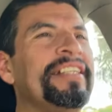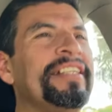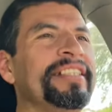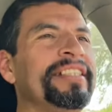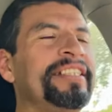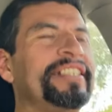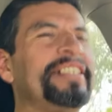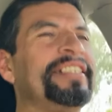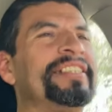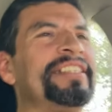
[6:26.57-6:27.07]

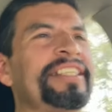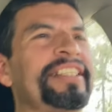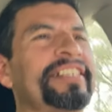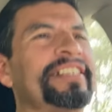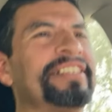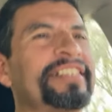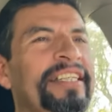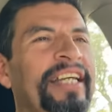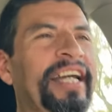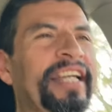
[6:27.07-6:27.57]
She
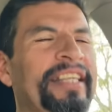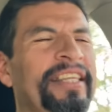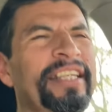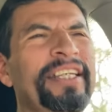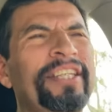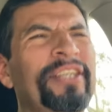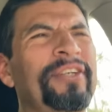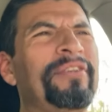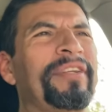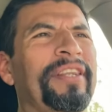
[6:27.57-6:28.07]
says, I
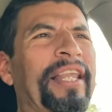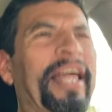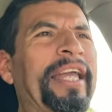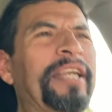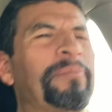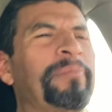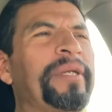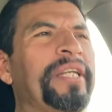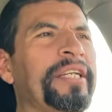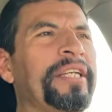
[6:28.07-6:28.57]
think you
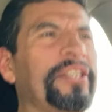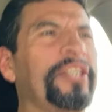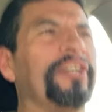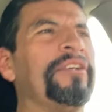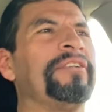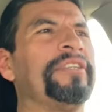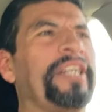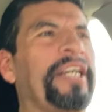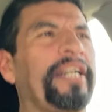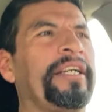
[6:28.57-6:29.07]
like being
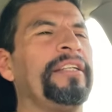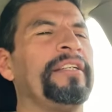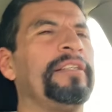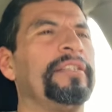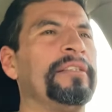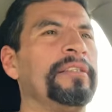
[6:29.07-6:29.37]
yelled at.